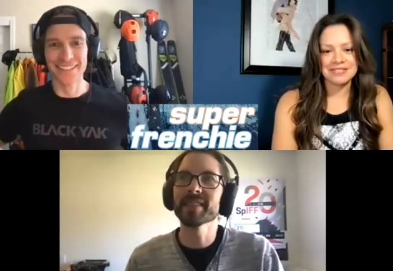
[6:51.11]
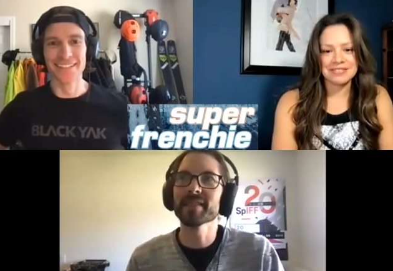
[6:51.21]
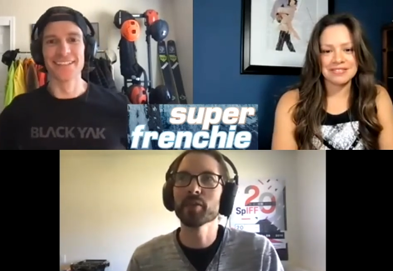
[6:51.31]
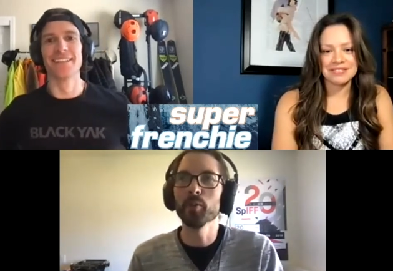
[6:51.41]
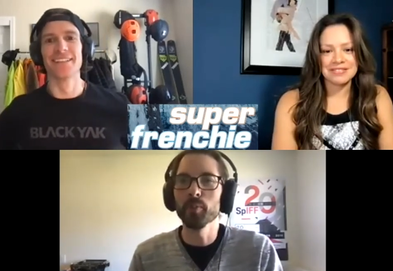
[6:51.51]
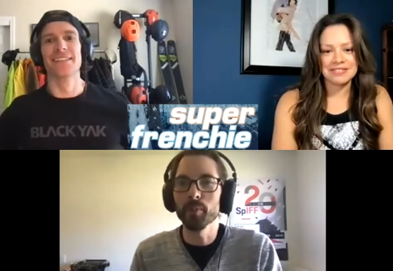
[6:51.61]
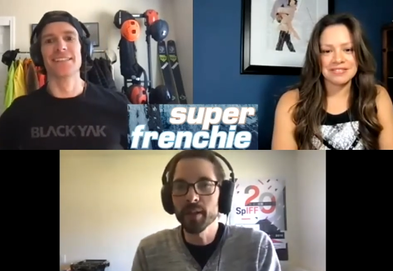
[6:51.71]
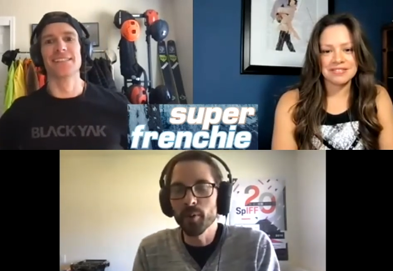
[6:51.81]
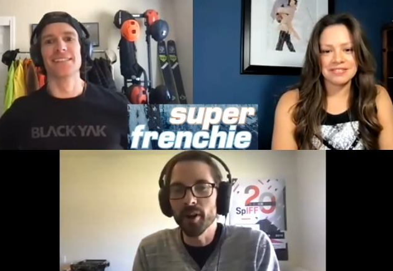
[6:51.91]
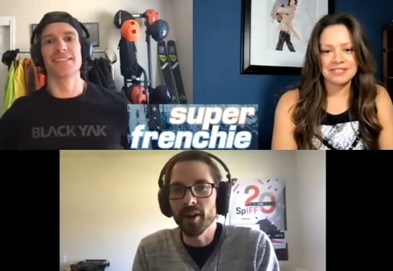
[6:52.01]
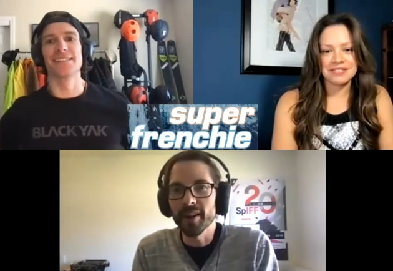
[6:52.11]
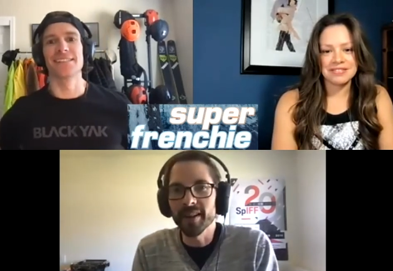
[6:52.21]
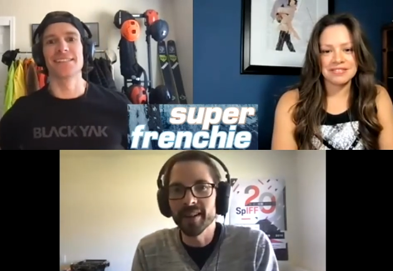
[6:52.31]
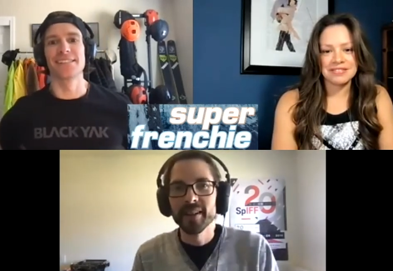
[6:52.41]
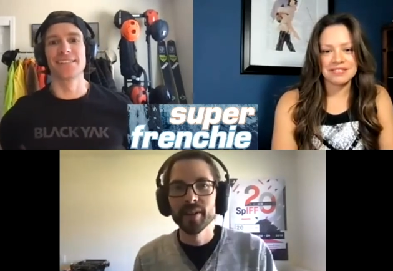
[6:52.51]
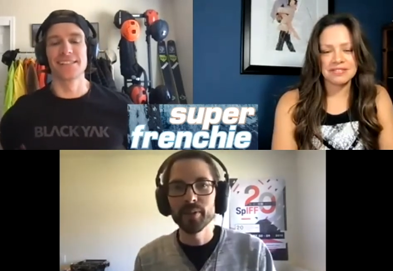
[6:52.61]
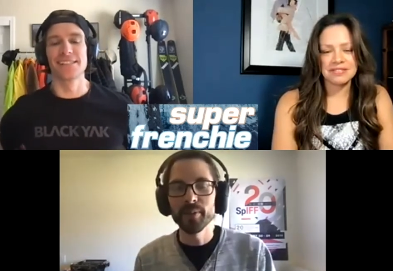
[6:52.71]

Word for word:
Speaker 1: we were and who we are